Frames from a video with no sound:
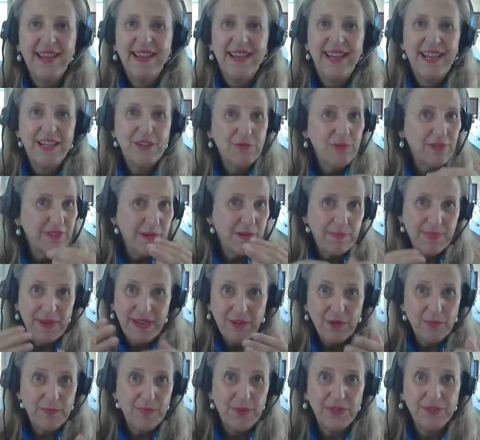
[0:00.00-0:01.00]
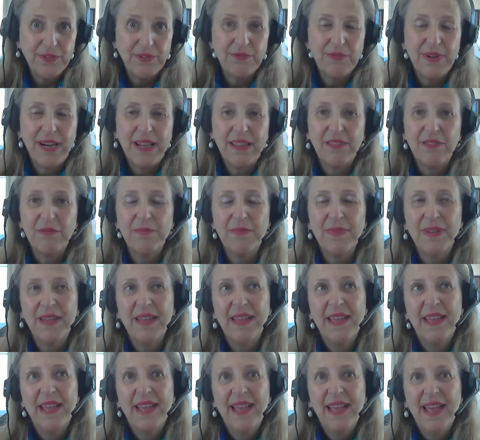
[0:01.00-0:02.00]
It will depend upon the rhythm.
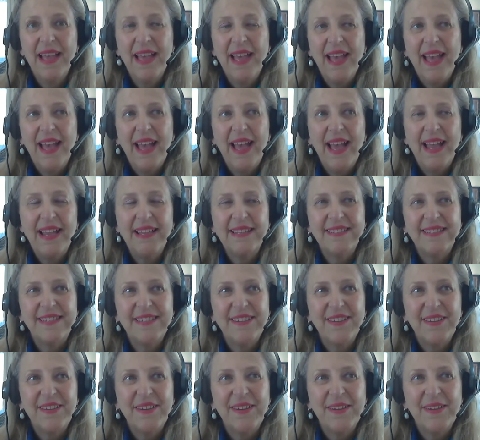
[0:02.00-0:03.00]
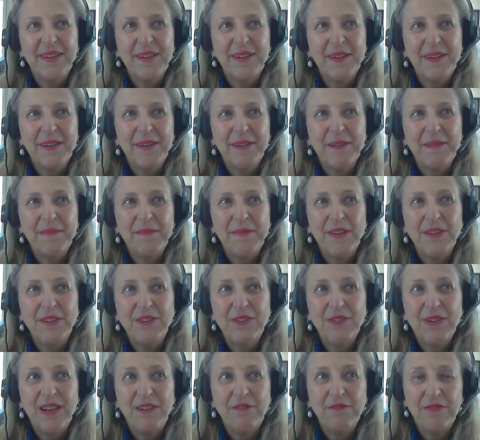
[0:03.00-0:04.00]
And
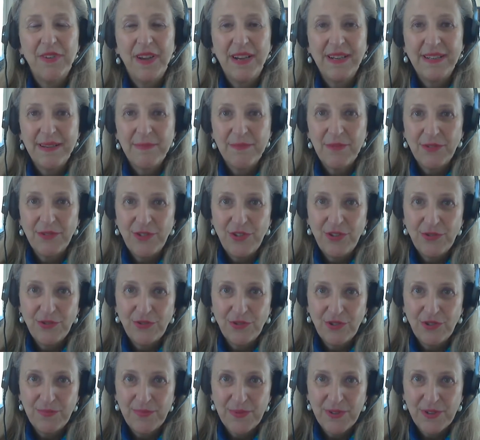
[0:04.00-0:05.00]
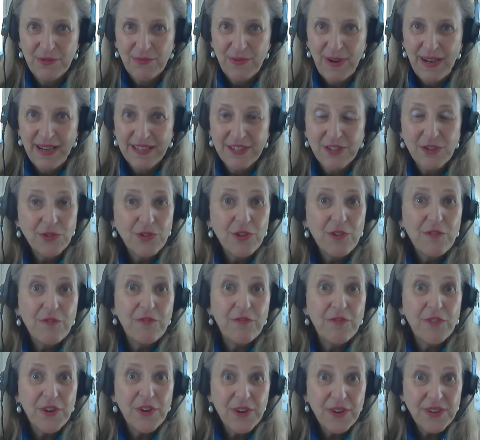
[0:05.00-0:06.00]
you can find them on YouTube as well. So the
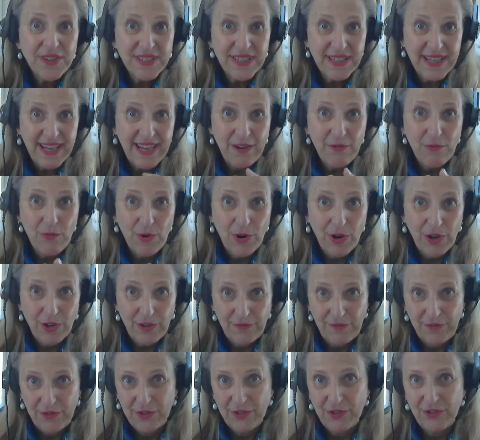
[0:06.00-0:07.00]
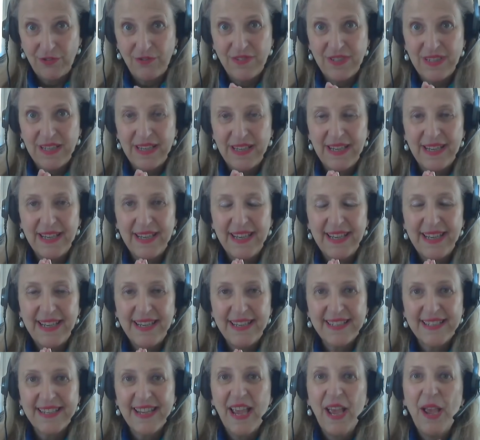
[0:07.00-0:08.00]
first keyword for today
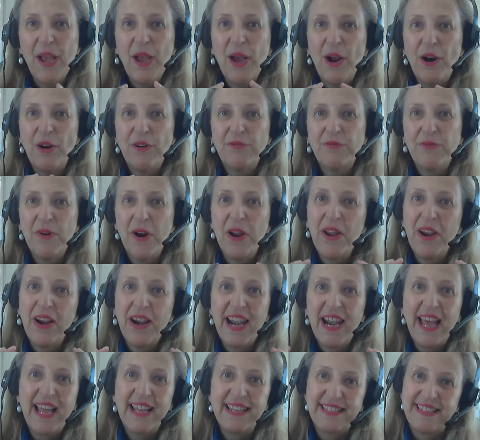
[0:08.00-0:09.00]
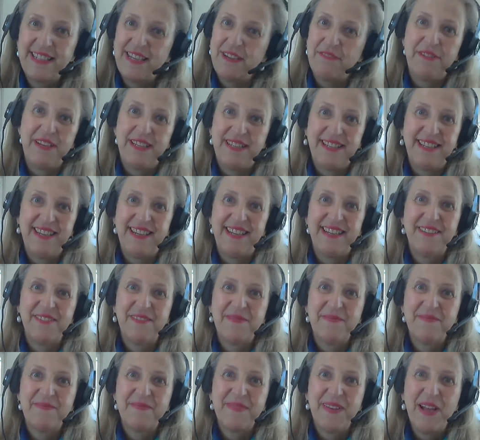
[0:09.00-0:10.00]
is relativity.
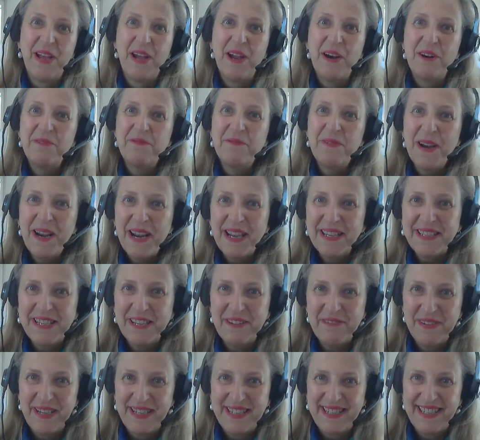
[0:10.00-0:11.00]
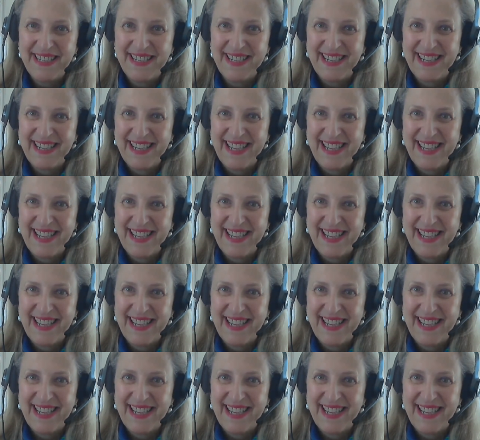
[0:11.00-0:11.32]
Relativity.